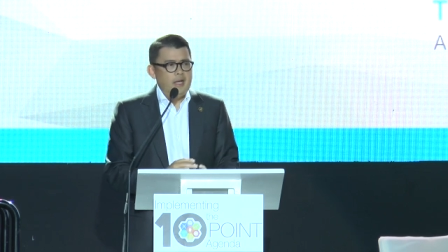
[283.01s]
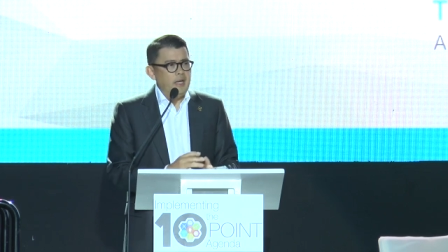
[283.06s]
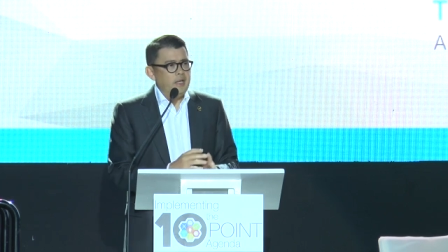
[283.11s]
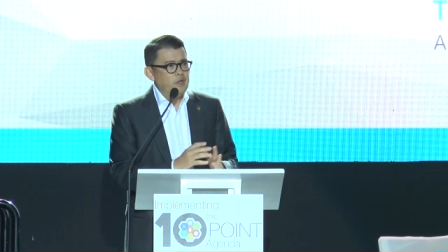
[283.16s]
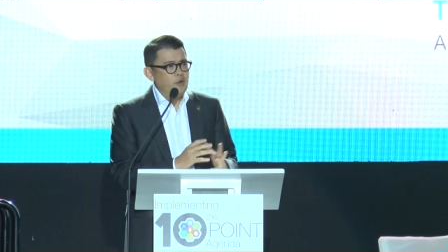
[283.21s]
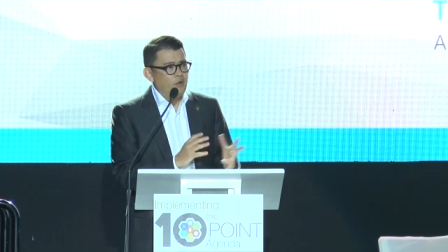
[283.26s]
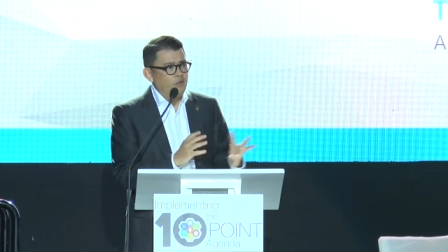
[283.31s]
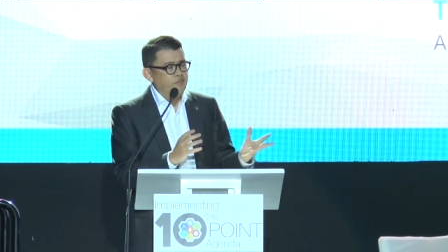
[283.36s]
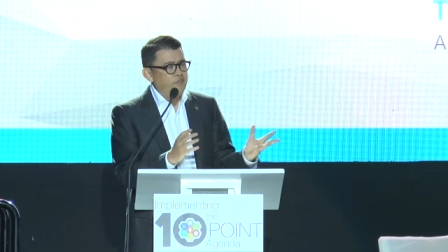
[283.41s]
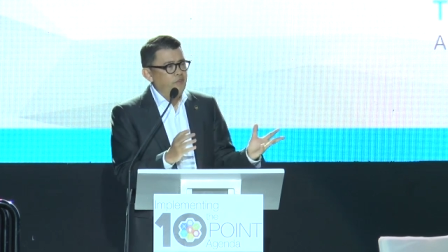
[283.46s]

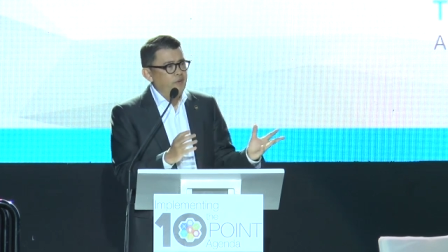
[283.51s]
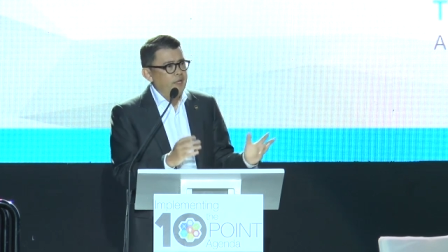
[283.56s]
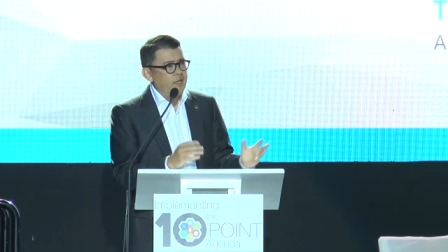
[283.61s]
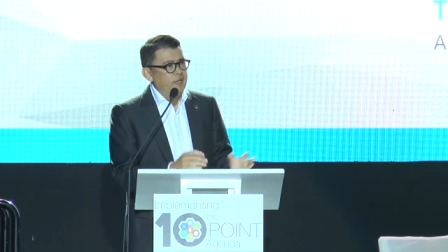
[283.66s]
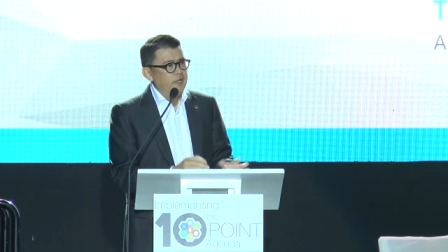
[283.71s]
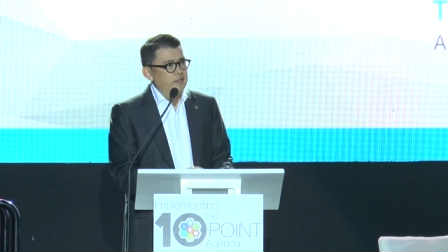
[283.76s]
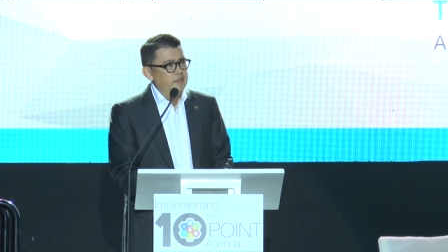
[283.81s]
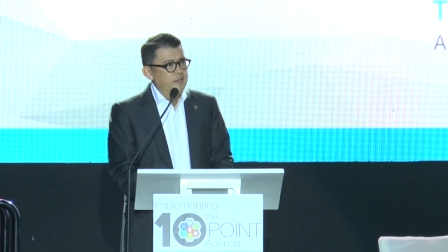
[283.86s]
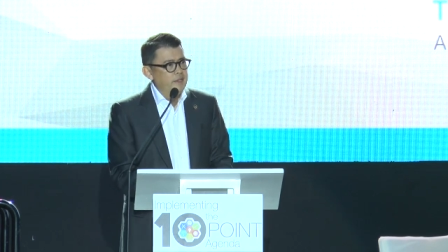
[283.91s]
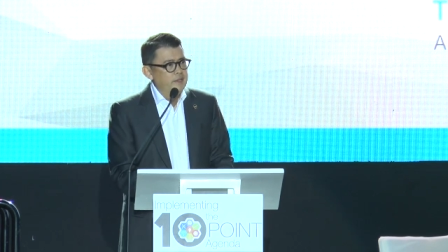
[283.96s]
and
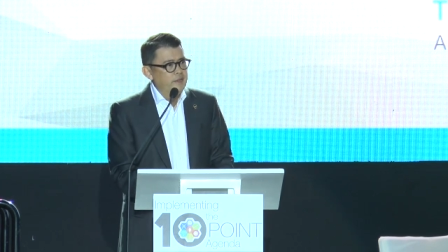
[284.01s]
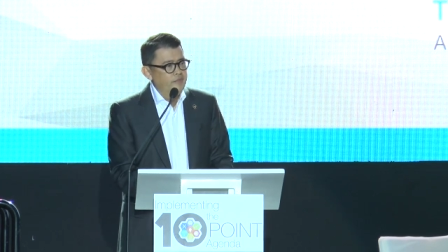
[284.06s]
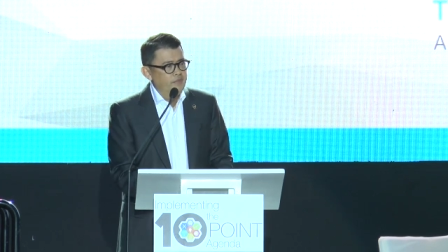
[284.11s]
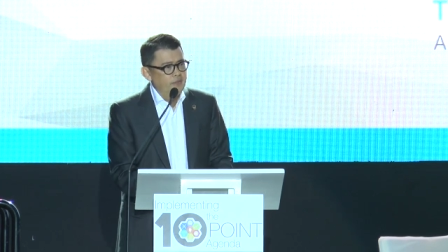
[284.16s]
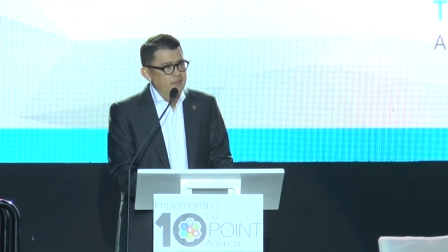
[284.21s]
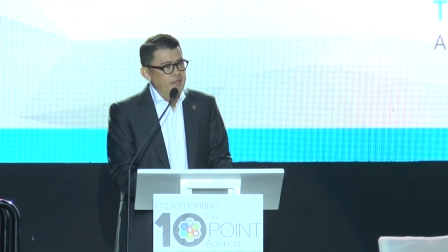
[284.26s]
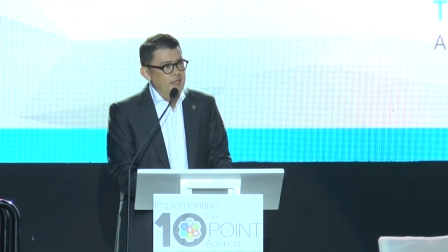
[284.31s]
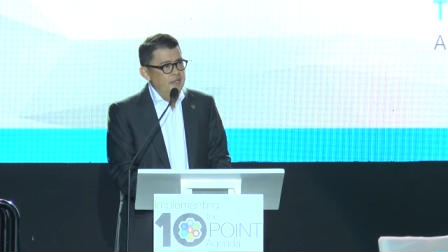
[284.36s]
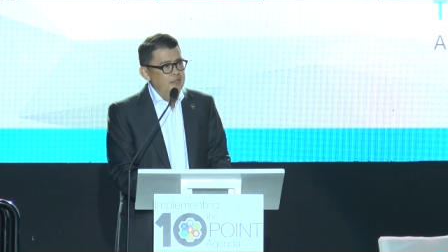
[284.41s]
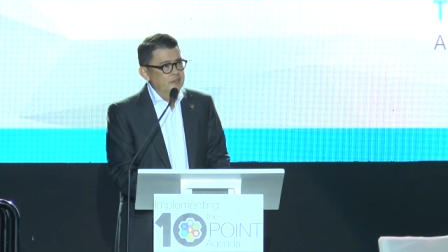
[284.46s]
hopefully in the
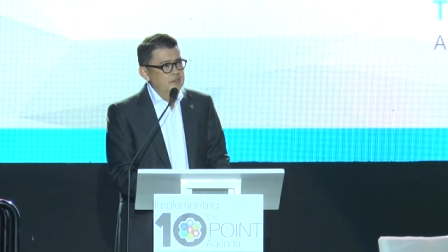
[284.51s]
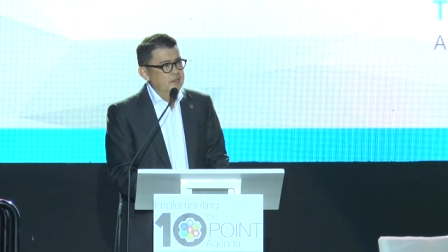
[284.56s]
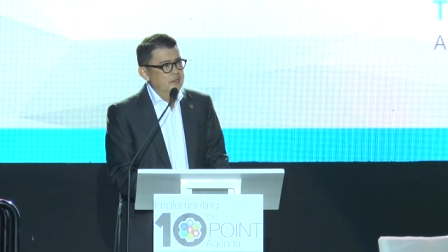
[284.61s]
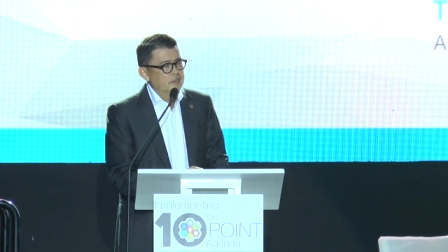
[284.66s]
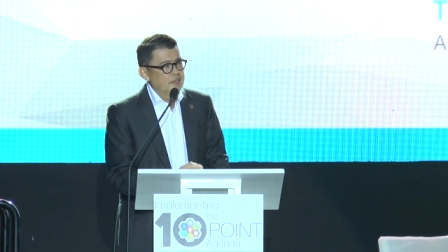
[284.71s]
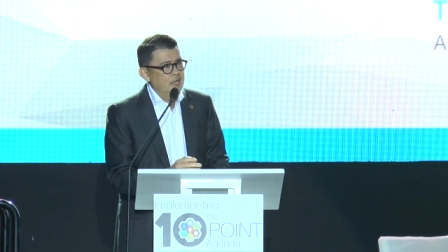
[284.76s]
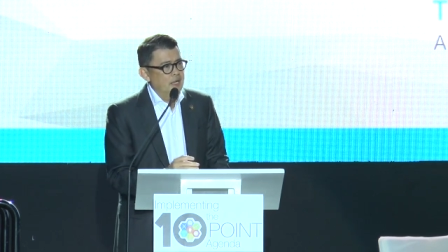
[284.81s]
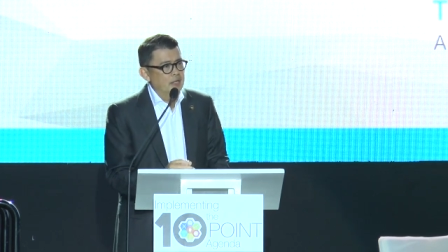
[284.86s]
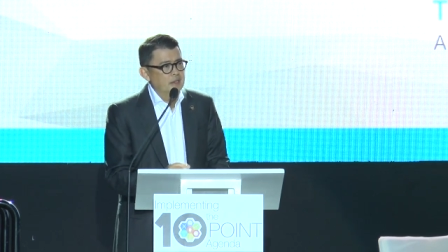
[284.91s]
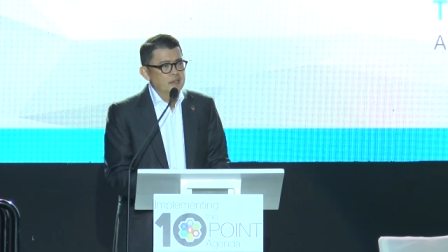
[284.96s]
different
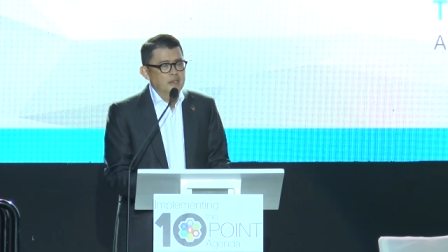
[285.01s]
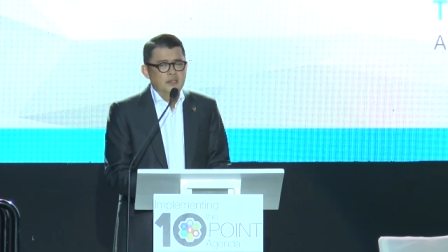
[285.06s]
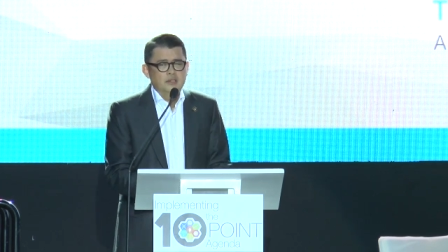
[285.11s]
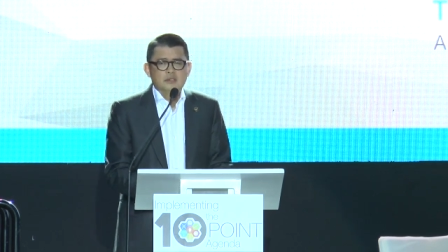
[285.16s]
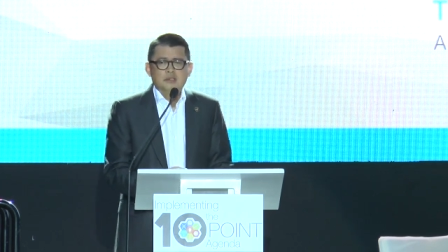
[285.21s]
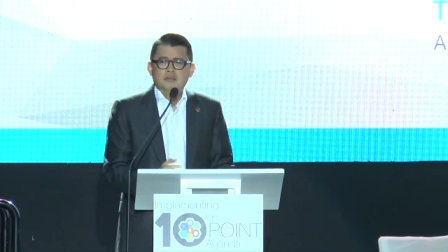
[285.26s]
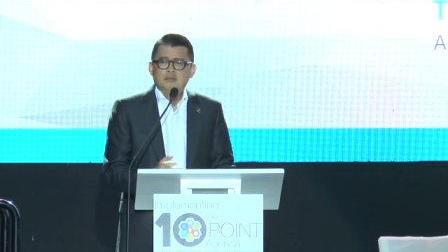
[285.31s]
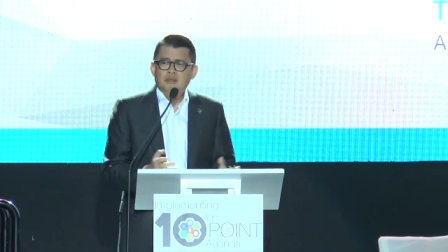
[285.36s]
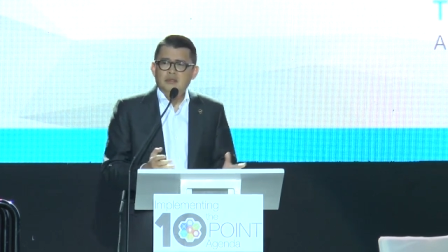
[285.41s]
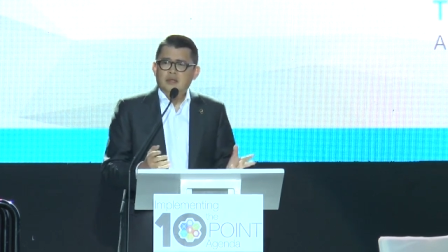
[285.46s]
Asian
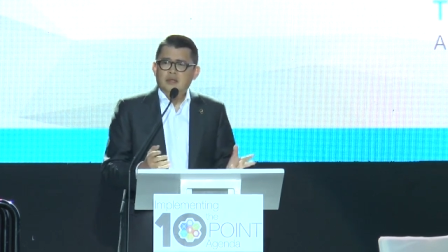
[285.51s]
countries,